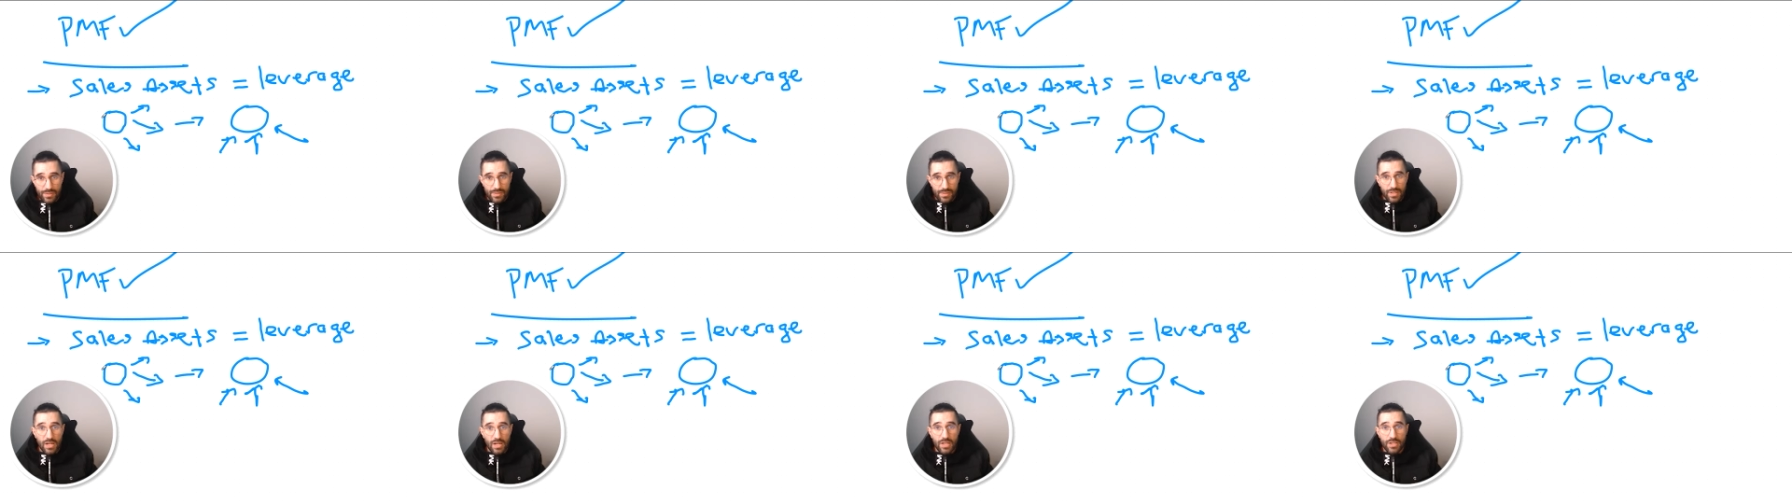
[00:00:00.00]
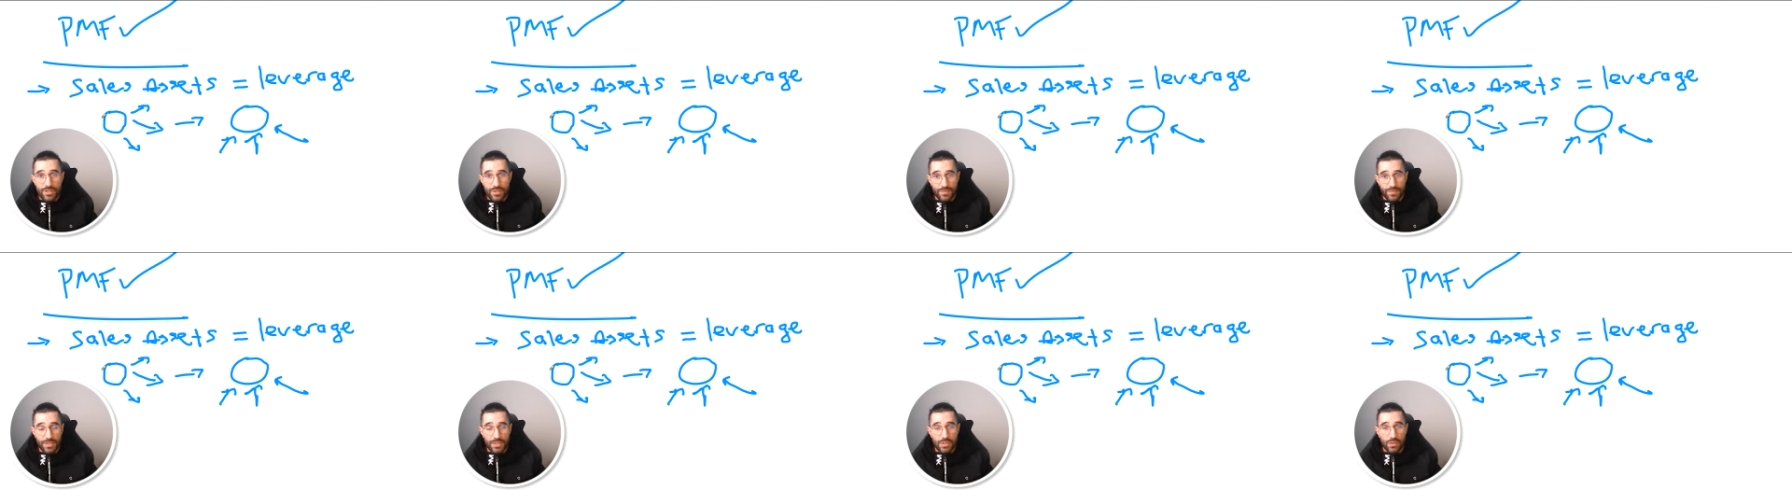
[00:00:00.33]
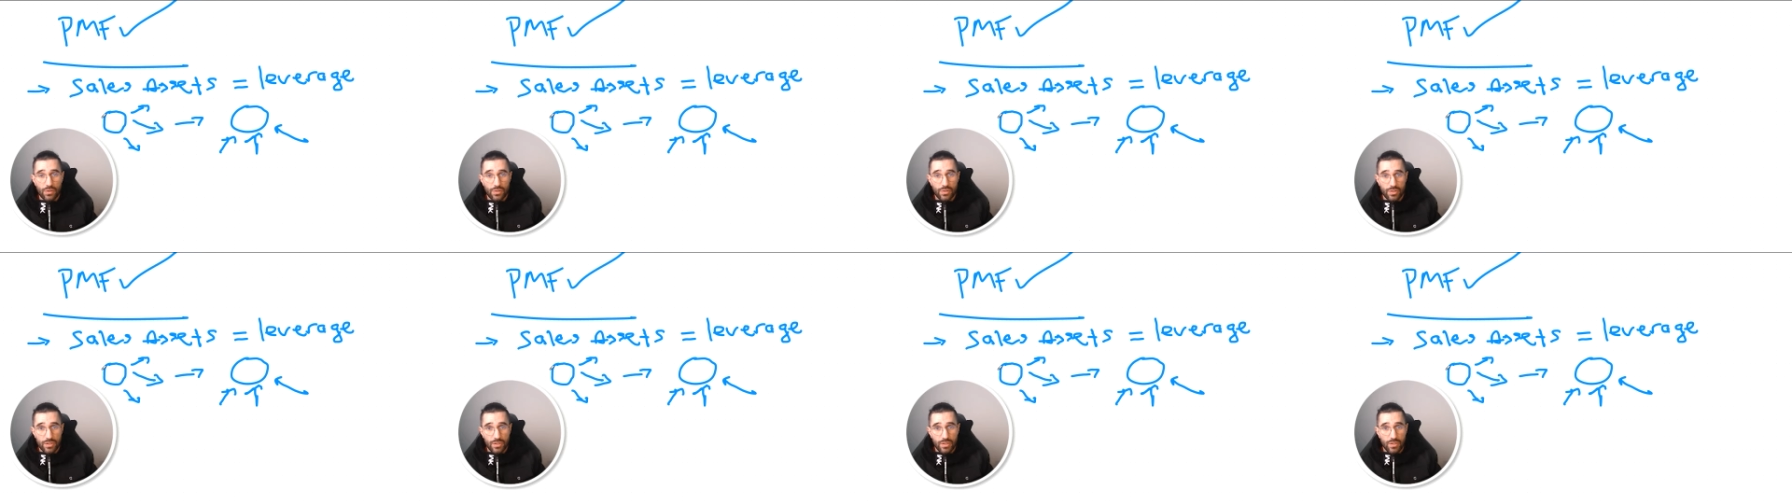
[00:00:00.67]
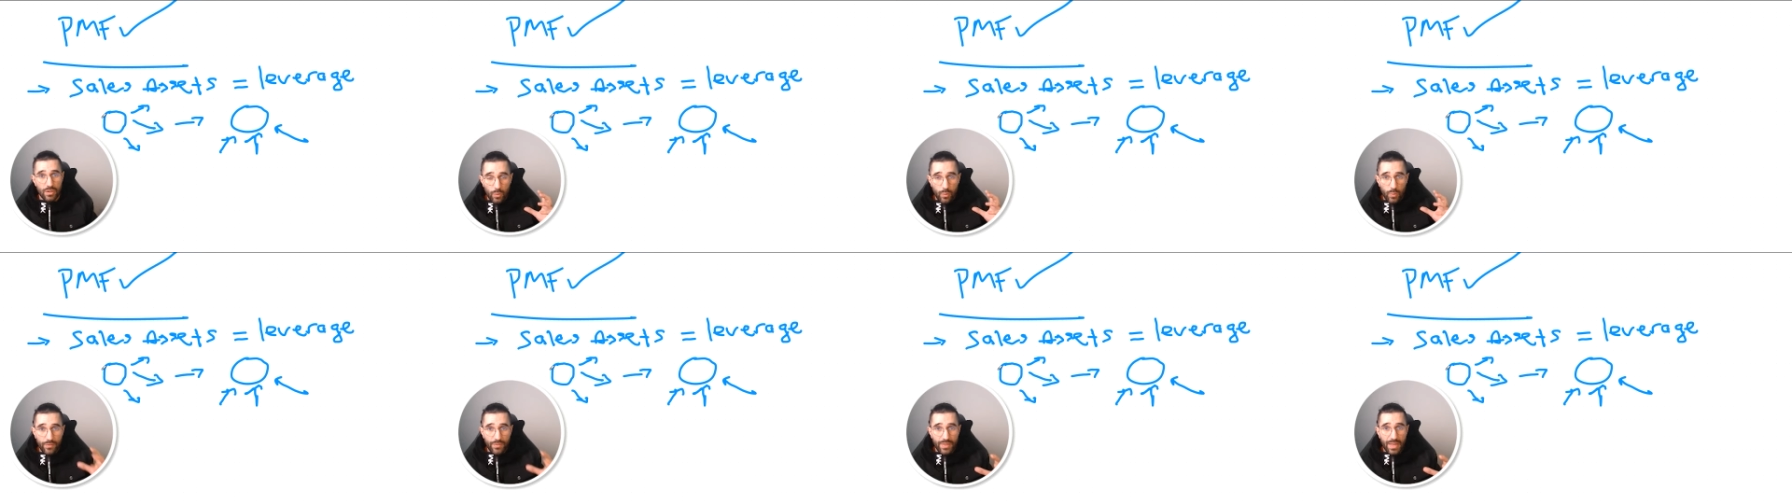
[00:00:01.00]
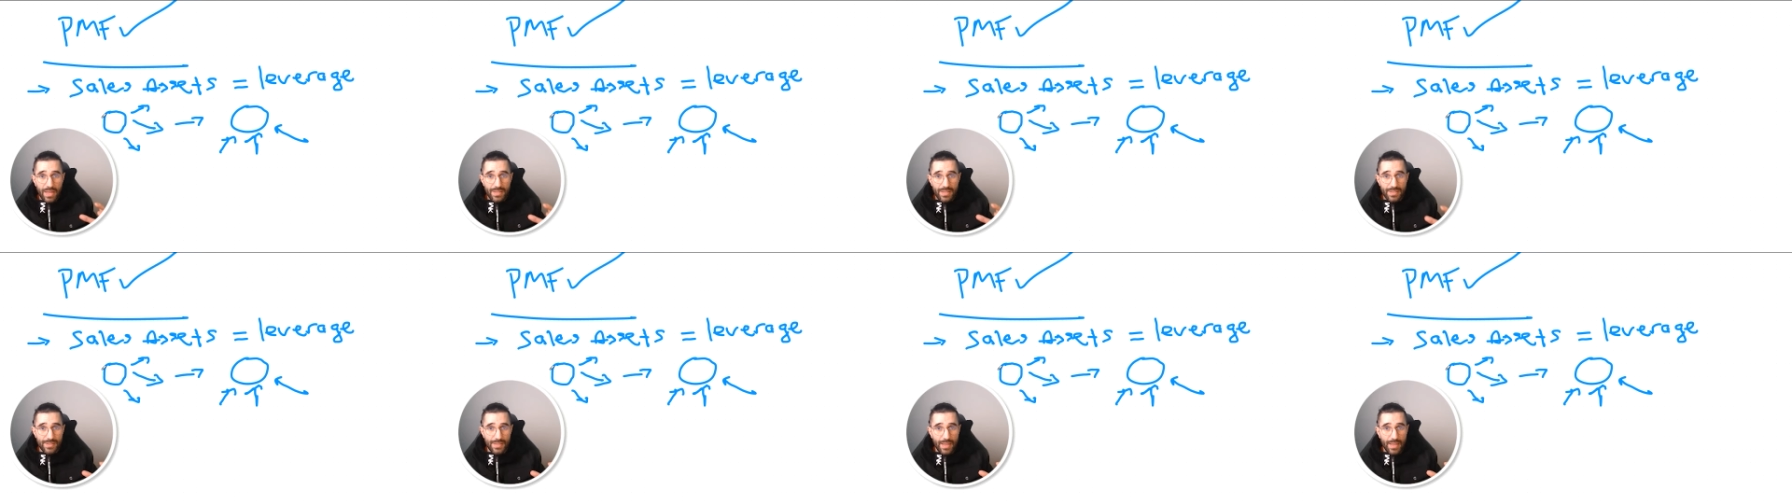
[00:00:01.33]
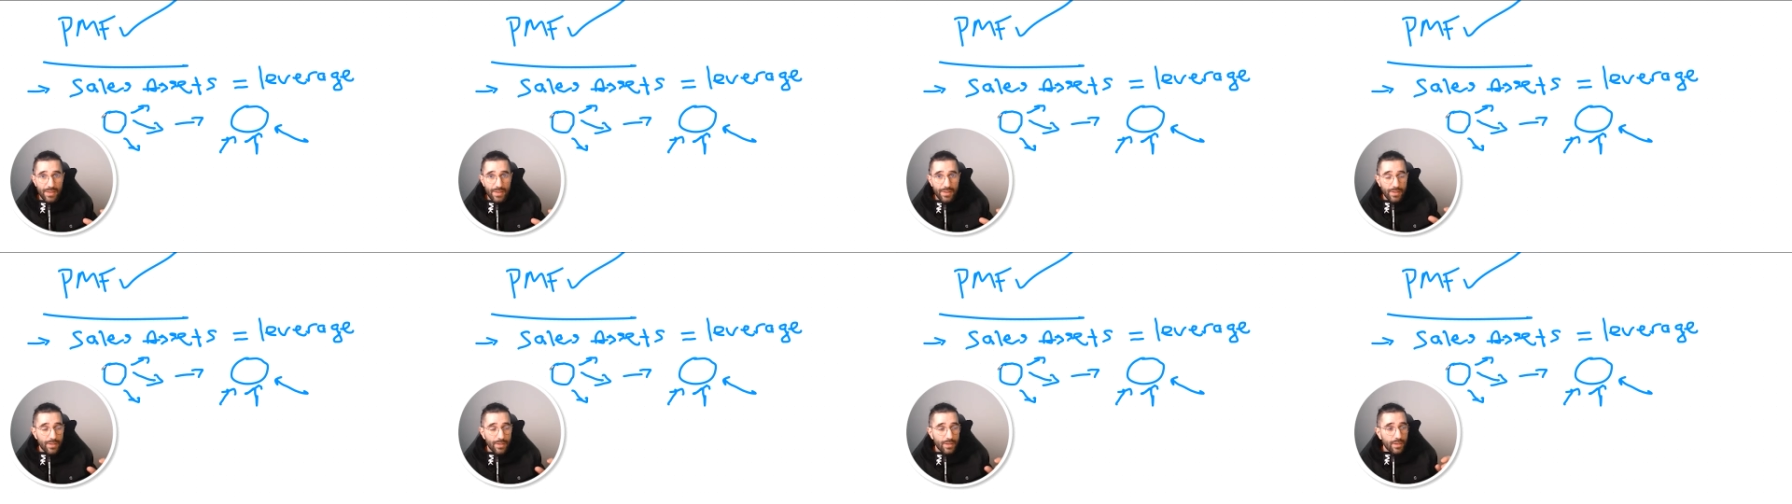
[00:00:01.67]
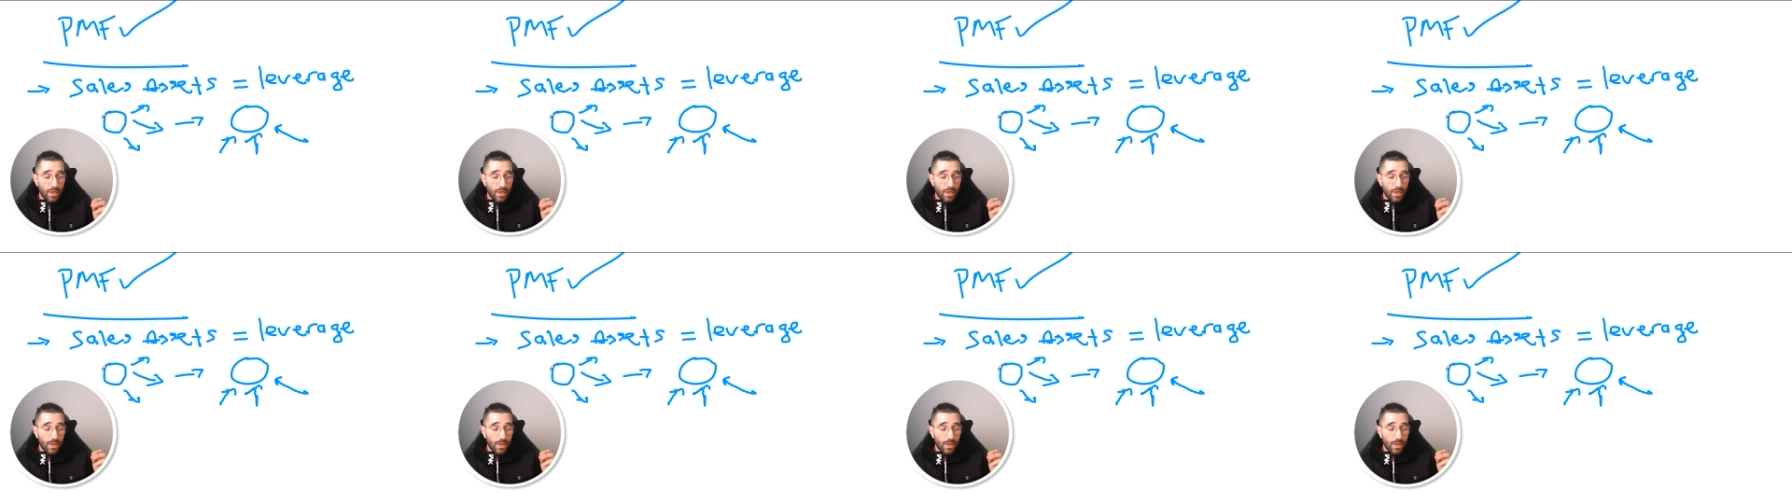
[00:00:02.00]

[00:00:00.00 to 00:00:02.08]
tons of deals with that said,